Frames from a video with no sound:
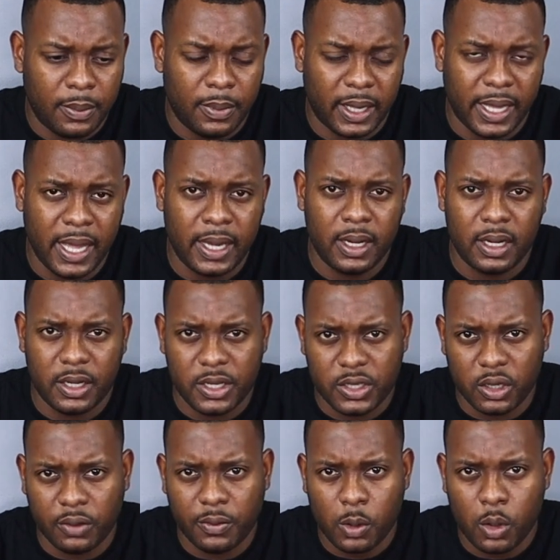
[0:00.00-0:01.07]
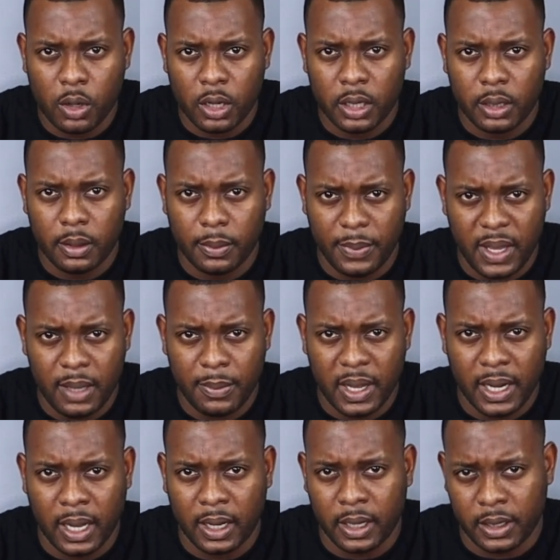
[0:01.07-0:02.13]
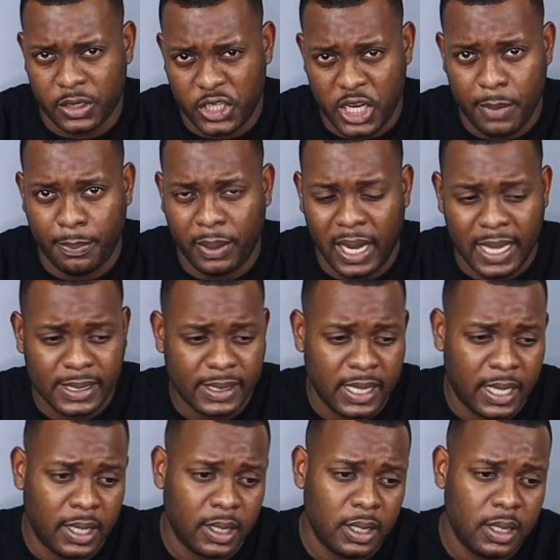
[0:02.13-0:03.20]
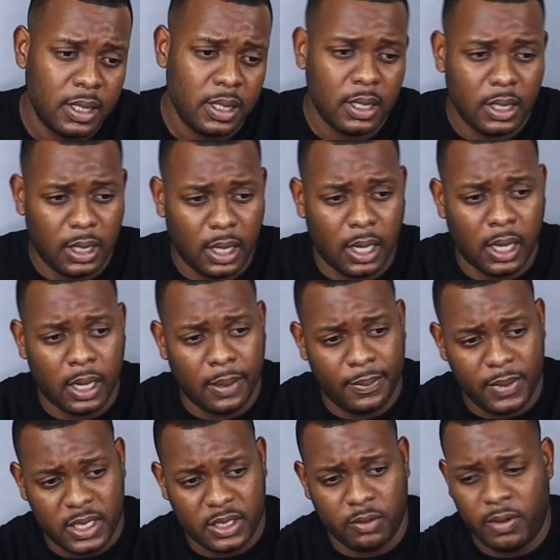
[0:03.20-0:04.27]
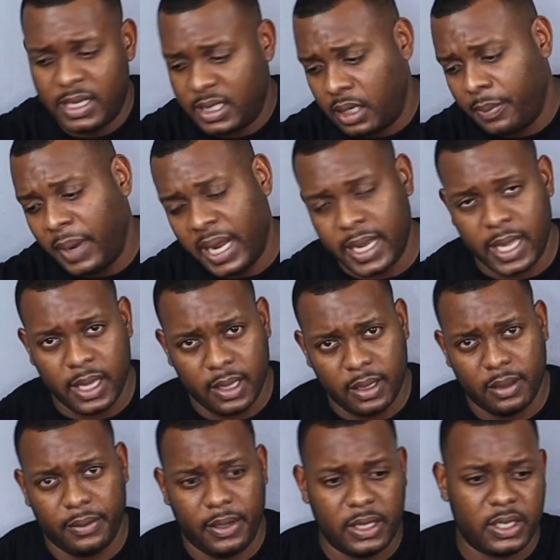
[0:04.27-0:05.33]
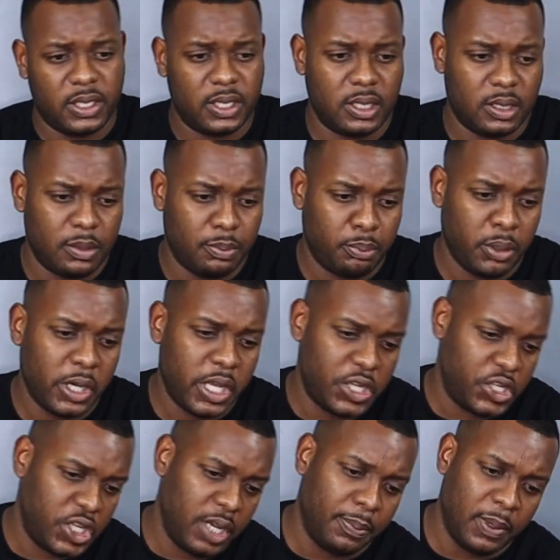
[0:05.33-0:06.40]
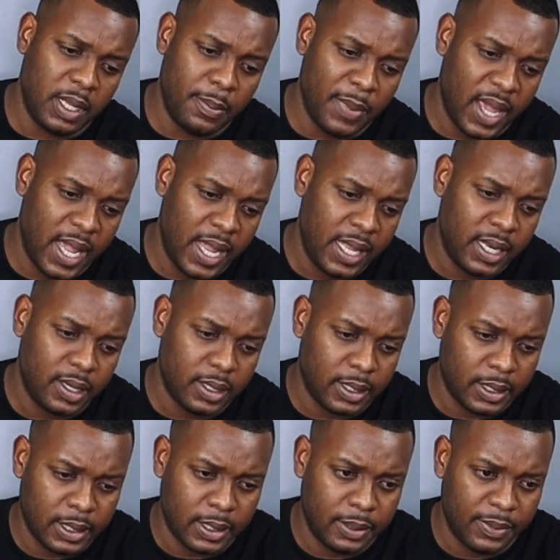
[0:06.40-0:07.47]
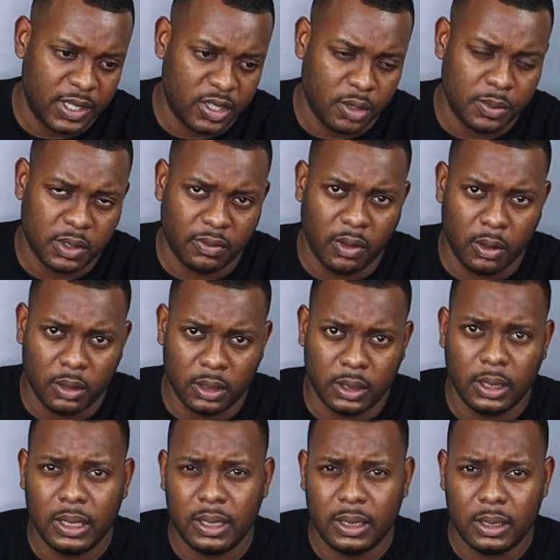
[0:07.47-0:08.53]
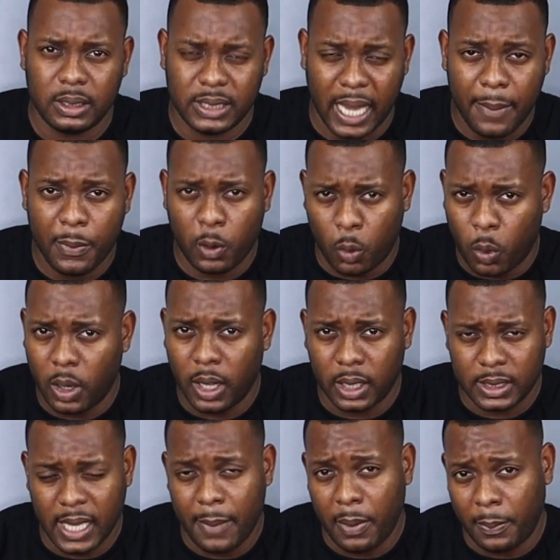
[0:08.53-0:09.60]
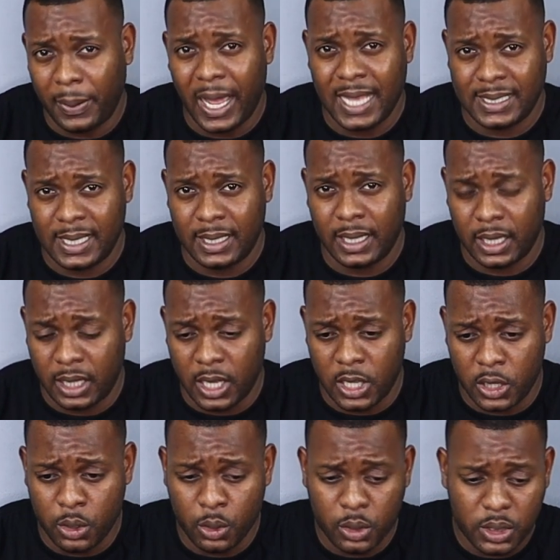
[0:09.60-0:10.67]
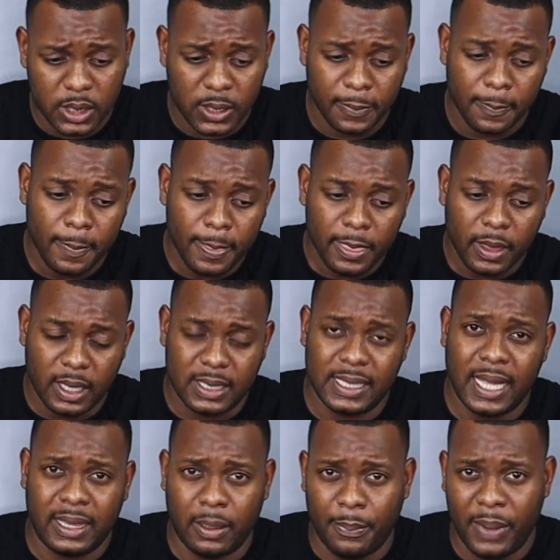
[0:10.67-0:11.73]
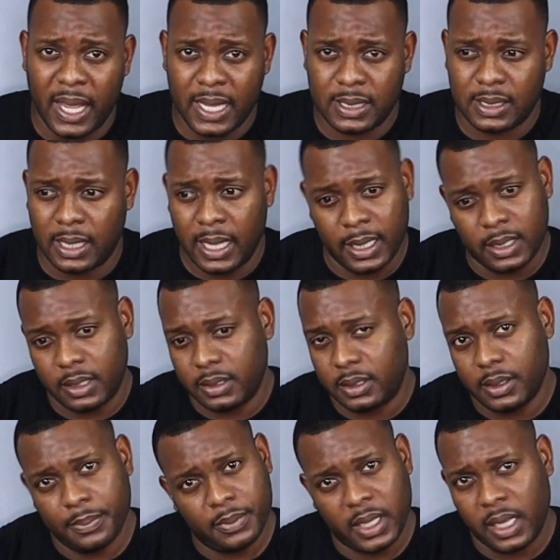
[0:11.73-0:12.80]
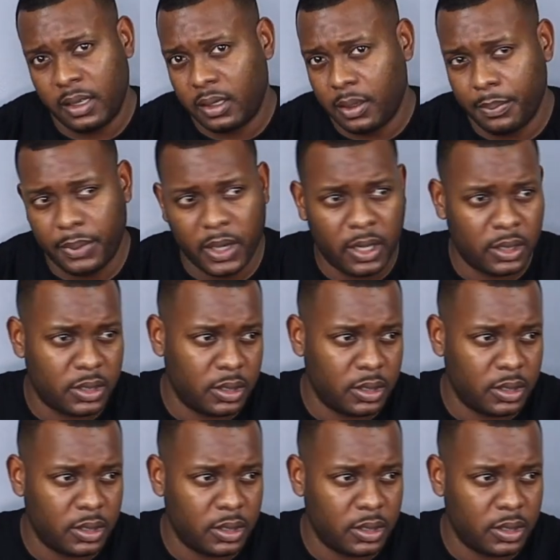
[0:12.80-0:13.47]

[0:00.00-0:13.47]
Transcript: again, the servo horn being made out of the cheap plastic, is the rest of the body. It's pretty cheaply made in terms of the type of plastic that they use. It's not the best, like something compared